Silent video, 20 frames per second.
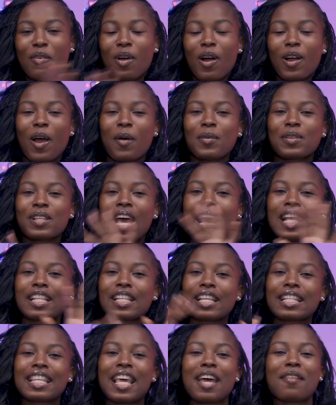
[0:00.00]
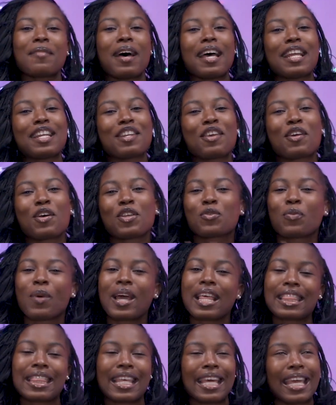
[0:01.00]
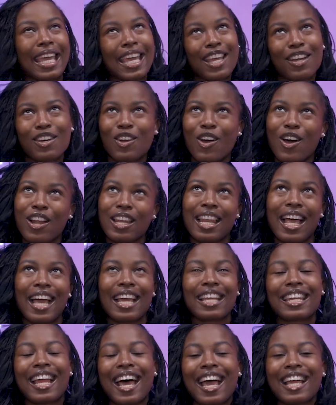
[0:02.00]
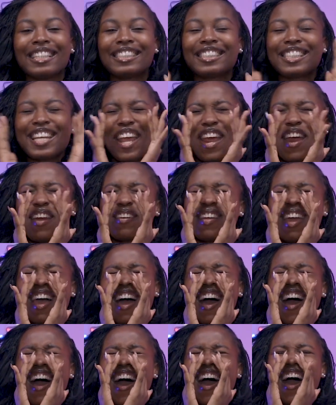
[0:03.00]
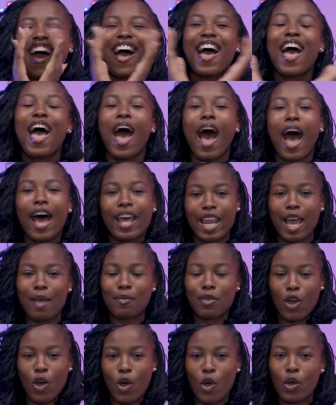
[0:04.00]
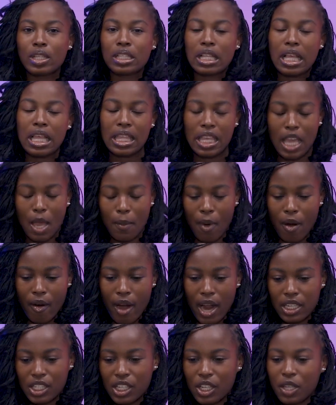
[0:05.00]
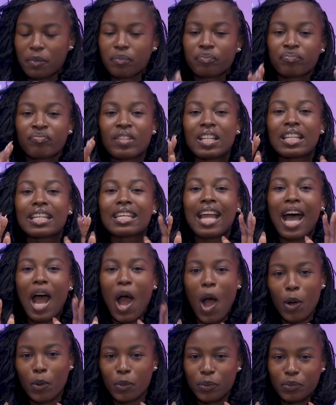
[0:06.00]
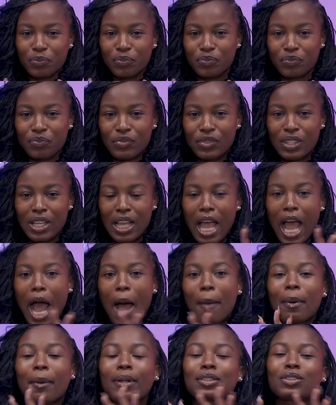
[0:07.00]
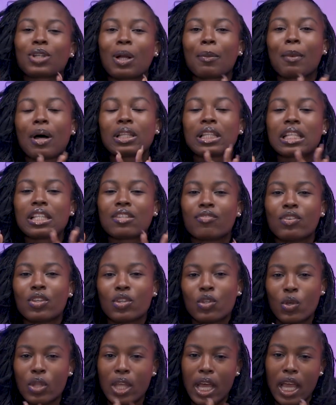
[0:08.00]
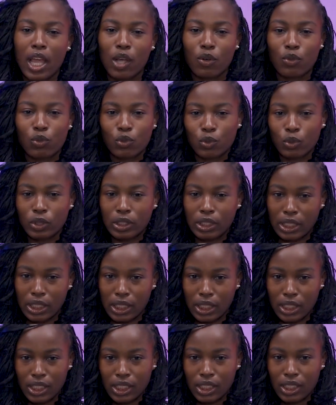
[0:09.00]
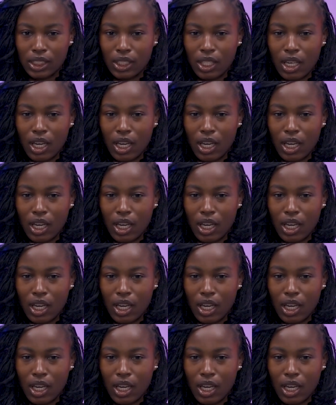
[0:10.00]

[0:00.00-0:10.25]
and welcome to Entertainment News with the Eagle Online Nigeria. And I'm your host, the Emarachi. Now, I'm about to talk about this video that Egungu did